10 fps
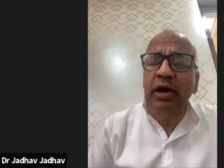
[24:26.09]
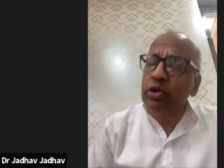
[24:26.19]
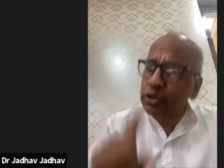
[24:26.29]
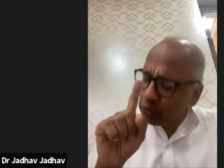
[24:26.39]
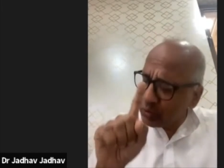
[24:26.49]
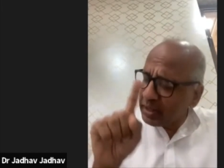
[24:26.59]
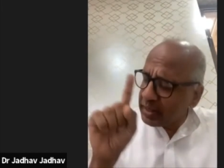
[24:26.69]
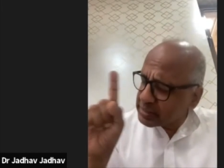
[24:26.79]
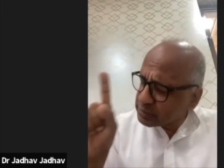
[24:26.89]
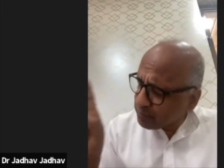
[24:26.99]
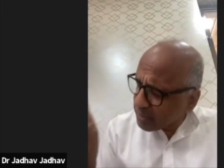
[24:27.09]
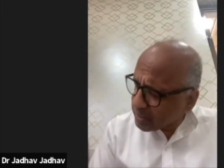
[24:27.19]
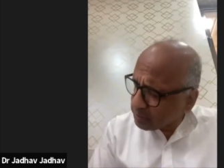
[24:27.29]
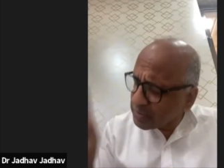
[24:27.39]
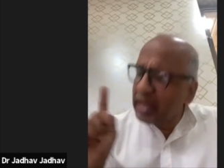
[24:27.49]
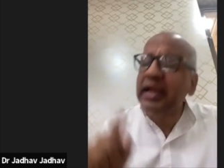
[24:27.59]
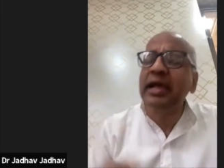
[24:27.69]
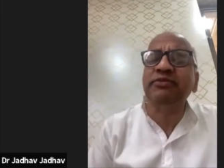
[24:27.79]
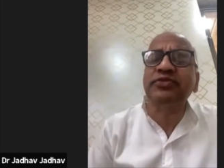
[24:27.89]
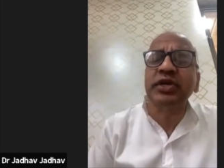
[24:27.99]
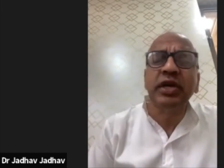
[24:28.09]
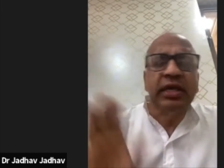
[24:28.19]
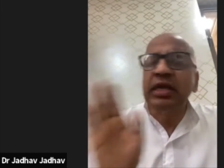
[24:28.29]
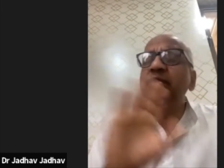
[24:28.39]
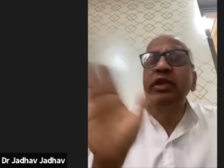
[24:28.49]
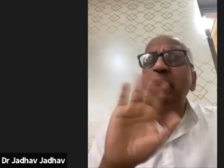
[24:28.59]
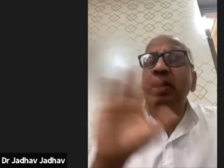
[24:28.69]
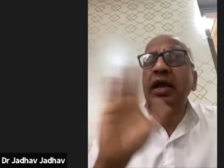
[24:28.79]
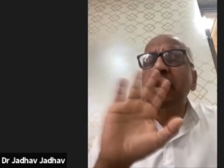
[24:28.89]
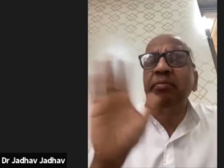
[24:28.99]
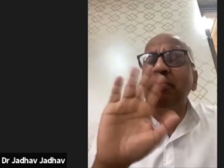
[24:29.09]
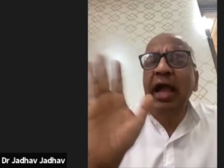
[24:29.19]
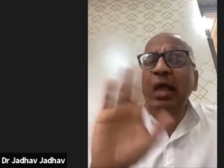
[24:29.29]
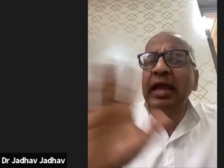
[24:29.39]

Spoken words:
Although he has prarabdha left, he will not come back